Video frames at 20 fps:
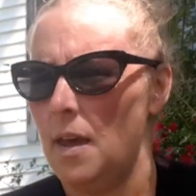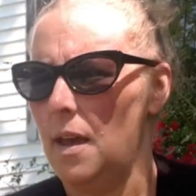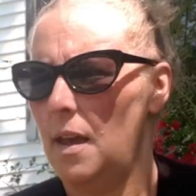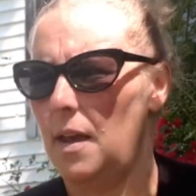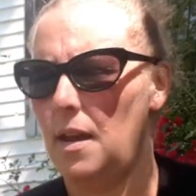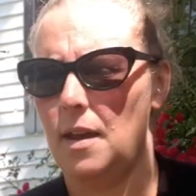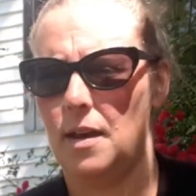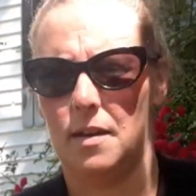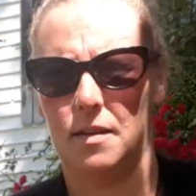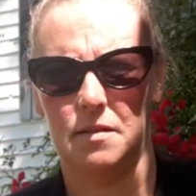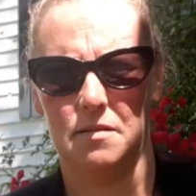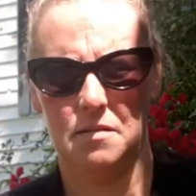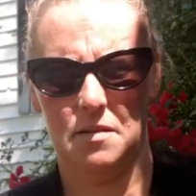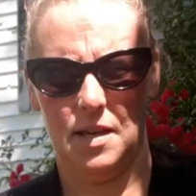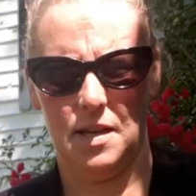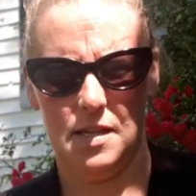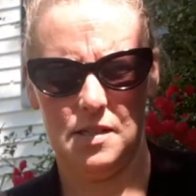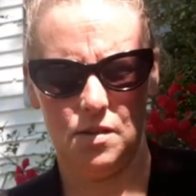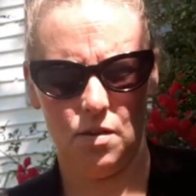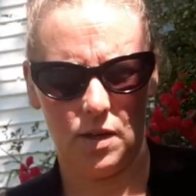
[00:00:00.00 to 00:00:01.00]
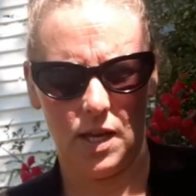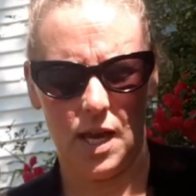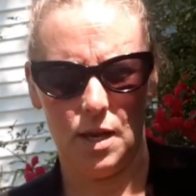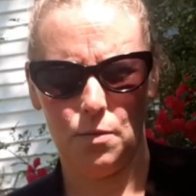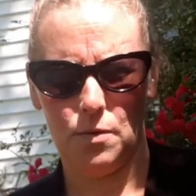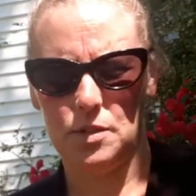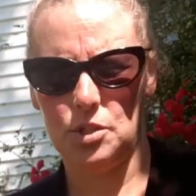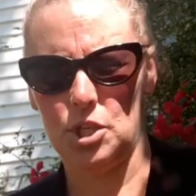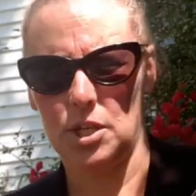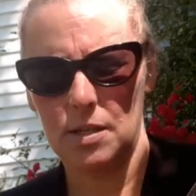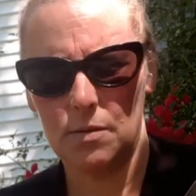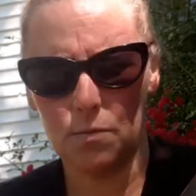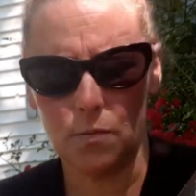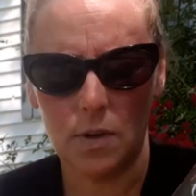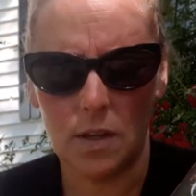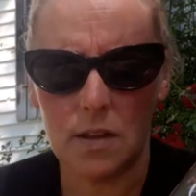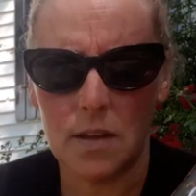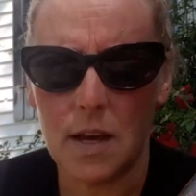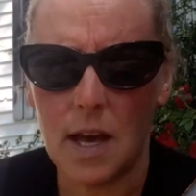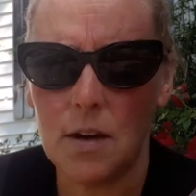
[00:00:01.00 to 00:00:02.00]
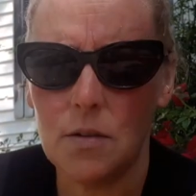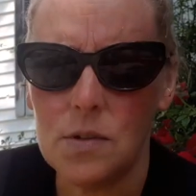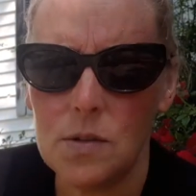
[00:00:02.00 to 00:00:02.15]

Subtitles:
and he's okay with cheating with the